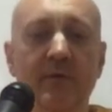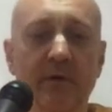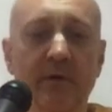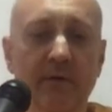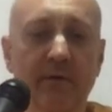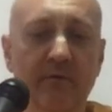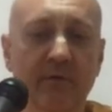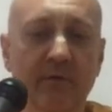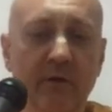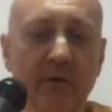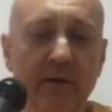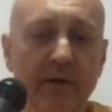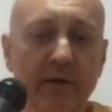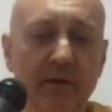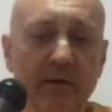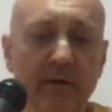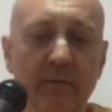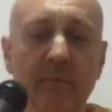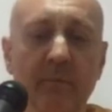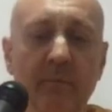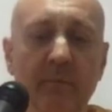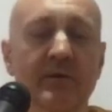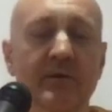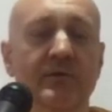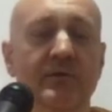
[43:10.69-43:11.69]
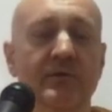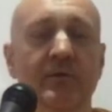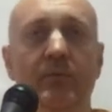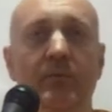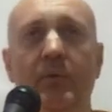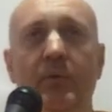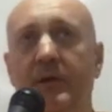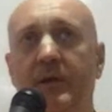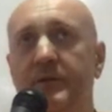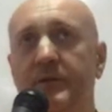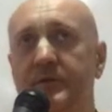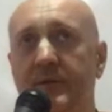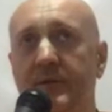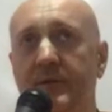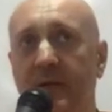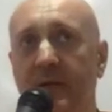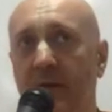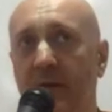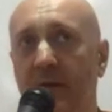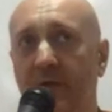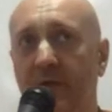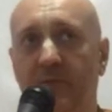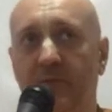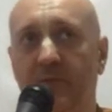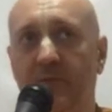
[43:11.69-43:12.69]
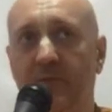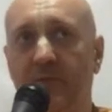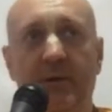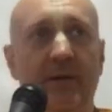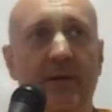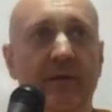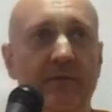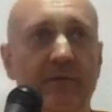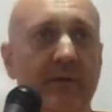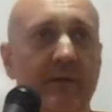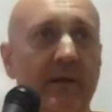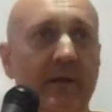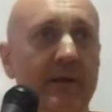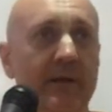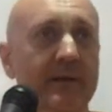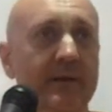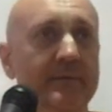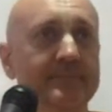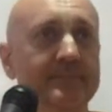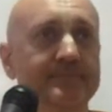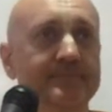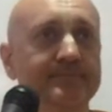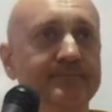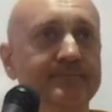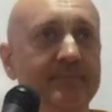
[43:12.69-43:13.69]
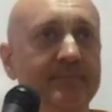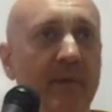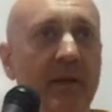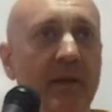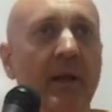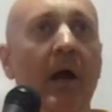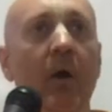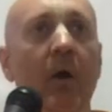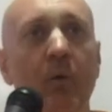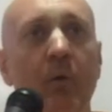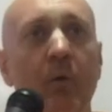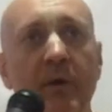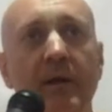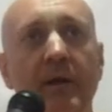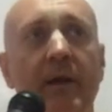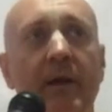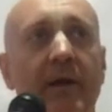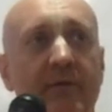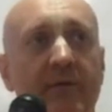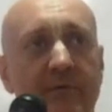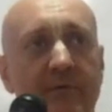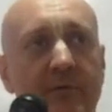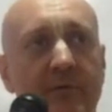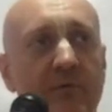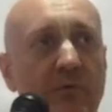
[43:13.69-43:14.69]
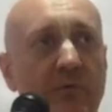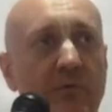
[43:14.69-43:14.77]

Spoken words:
It's clearly mentioned what Krishna likes, what he doesn't like, and how he likes it